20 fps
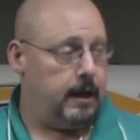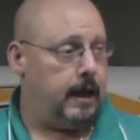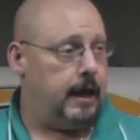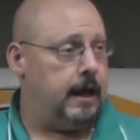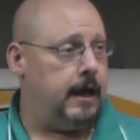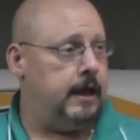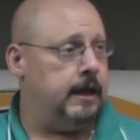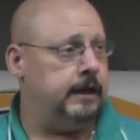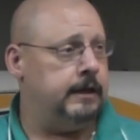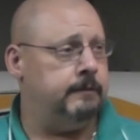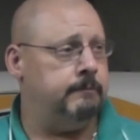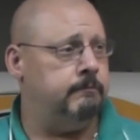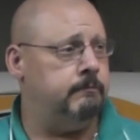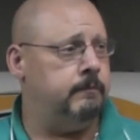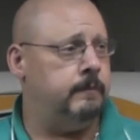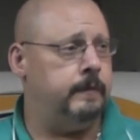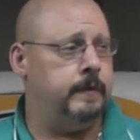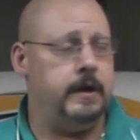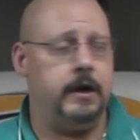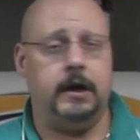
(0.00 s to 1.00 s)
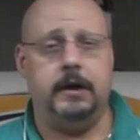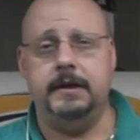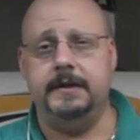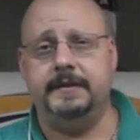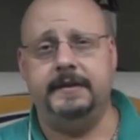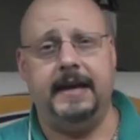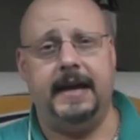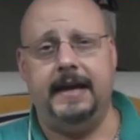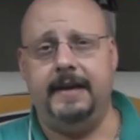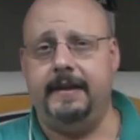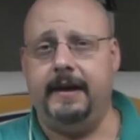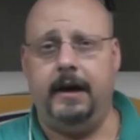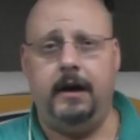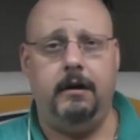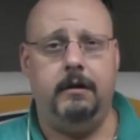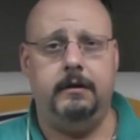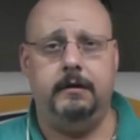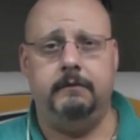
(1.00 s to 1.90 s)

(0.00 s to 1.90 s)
and they're going to stay there,